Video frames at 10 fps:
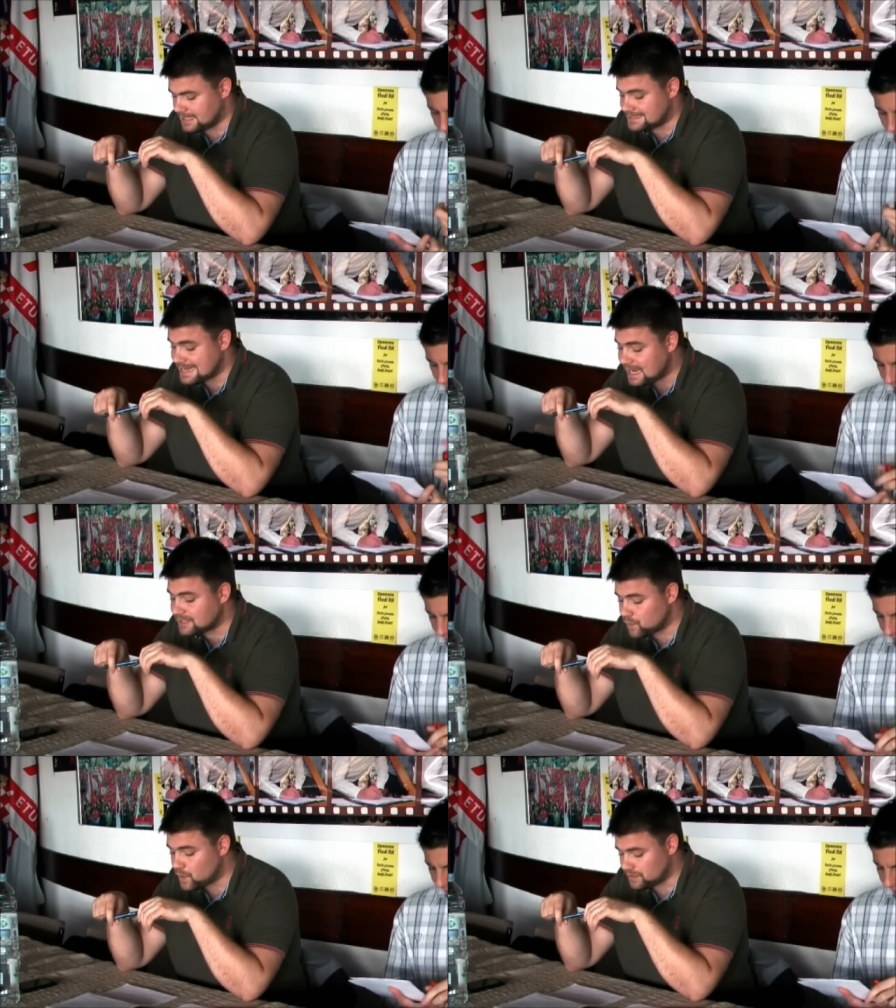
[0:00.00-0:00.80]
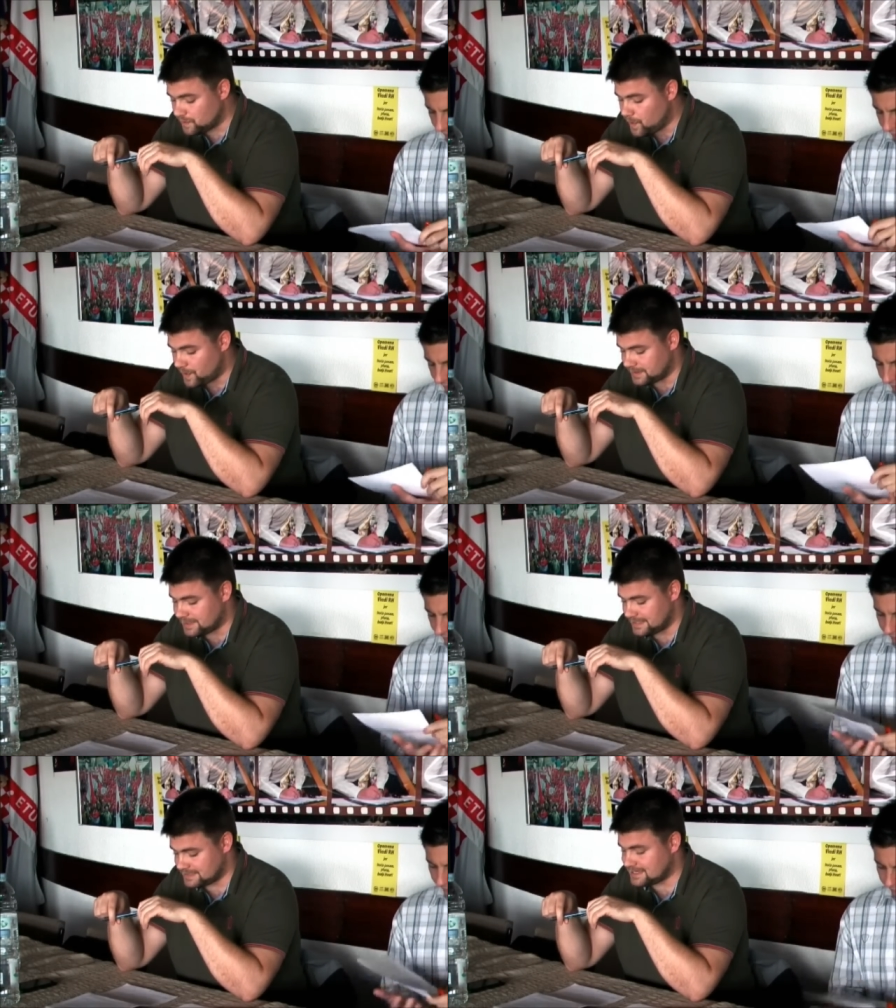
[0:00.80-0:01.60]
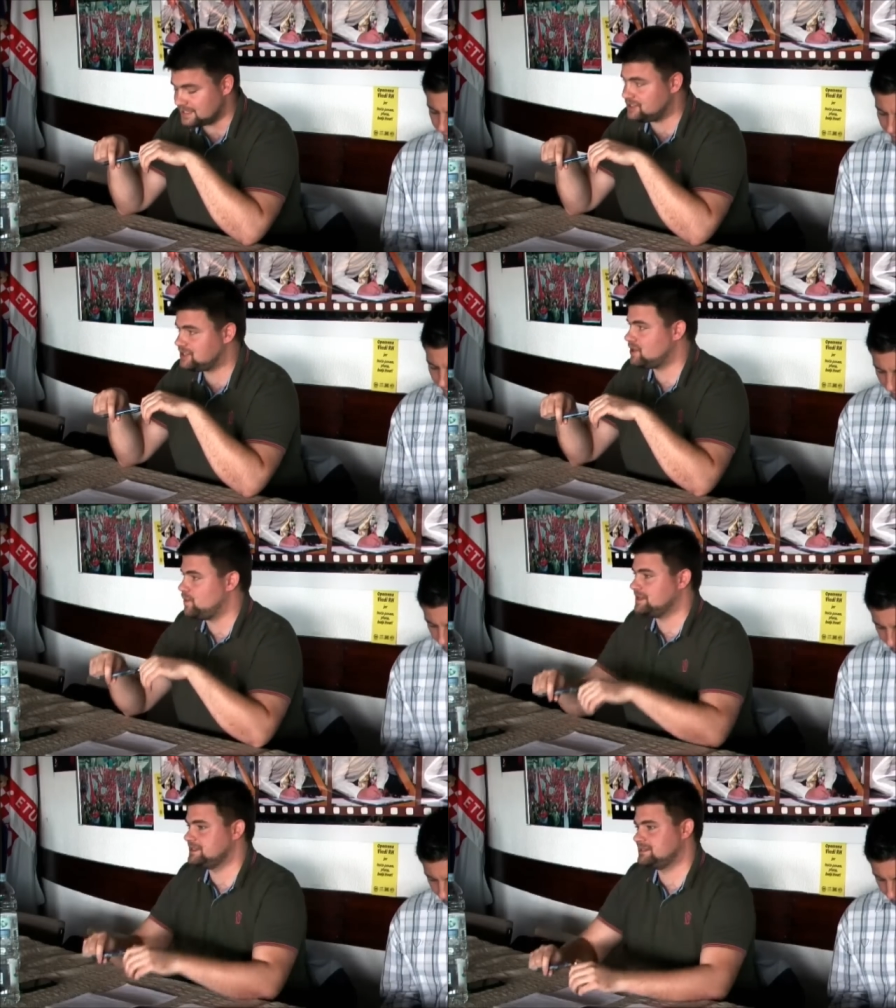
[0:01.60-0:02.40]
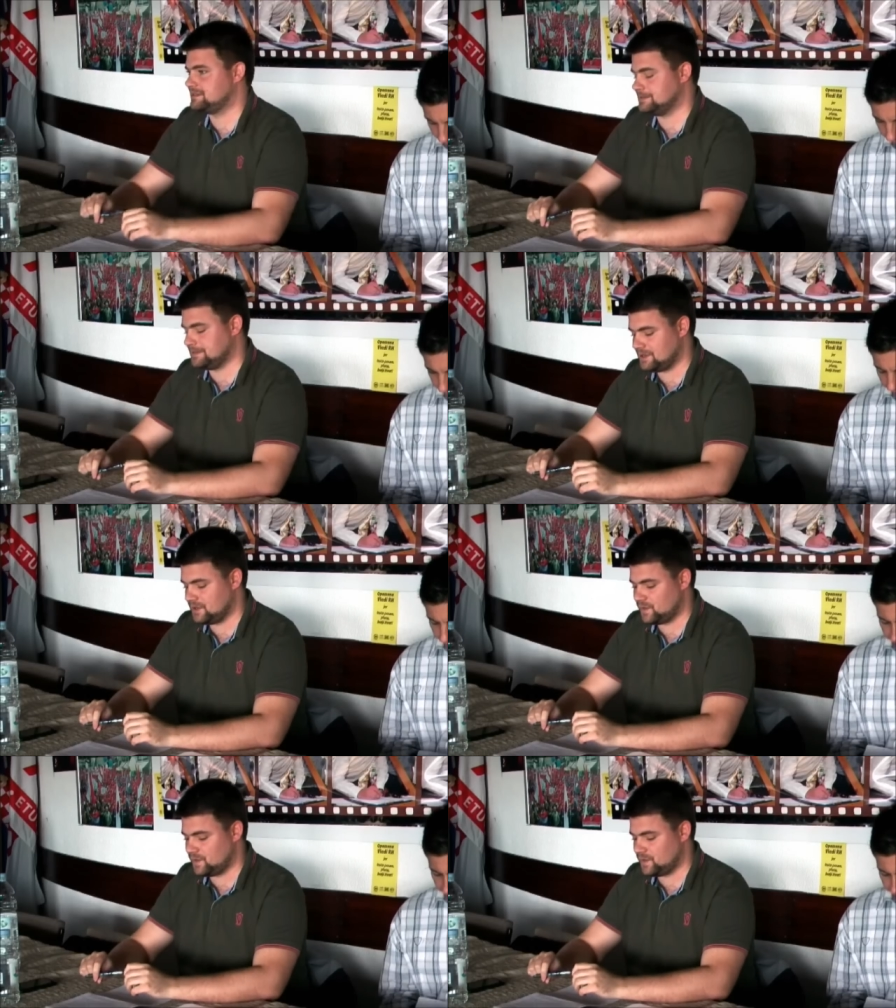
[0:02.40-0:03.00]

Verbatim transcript: Second World War as such was, uh,